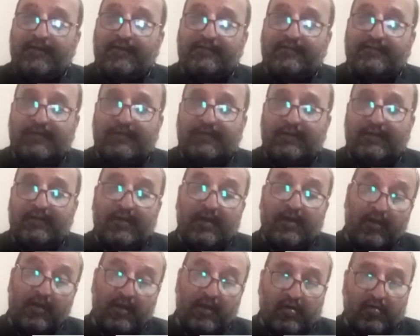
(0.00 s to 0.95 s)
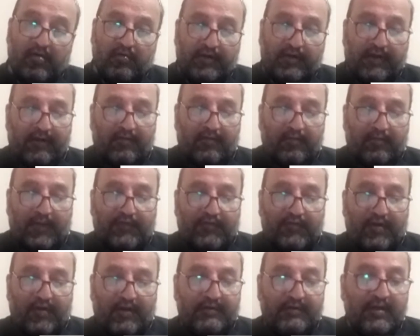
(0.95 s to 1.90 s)
significantly during the
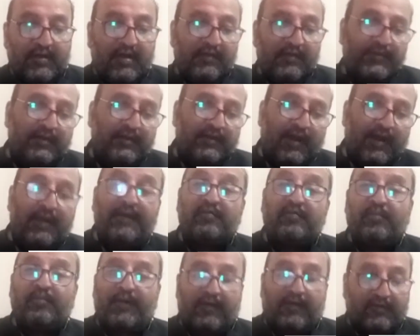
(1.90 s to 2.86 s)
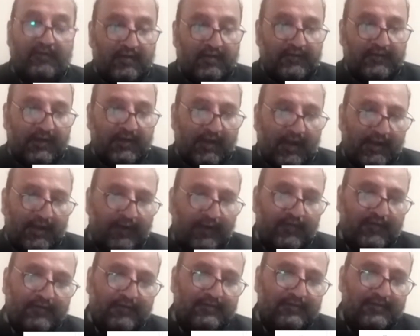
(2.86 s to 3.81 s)
last 7 decades,
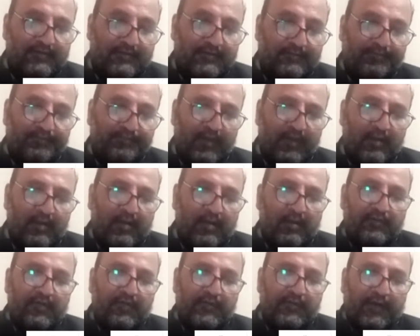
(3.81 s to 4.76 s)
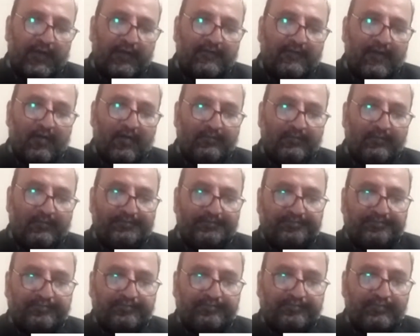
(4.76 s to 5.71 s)
from 1947, which is the
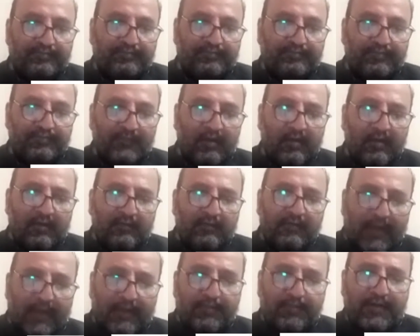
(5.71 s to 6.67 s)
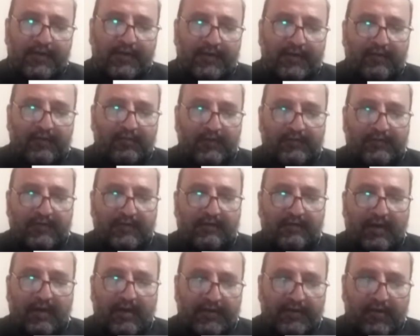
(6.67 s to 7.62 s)
day of independence,
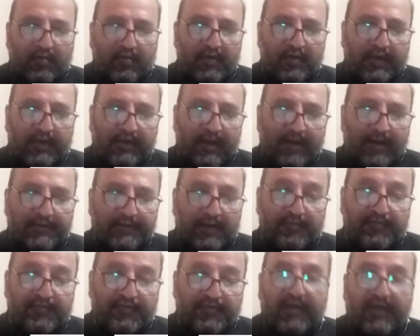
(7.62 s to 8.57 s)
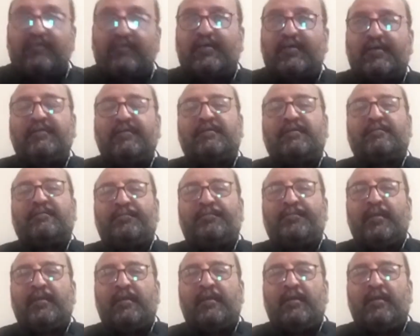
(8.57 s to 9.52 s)
but still we have to achieve a
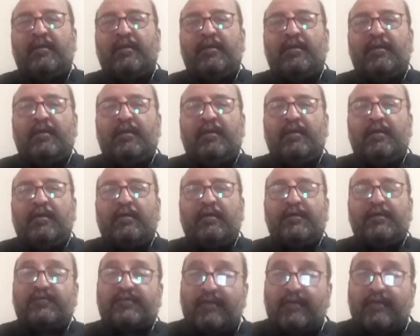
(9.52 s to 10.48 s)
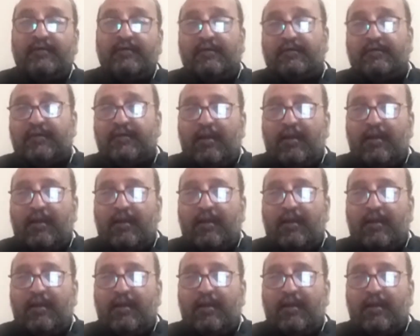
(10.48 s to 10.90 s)
lot in the field of education,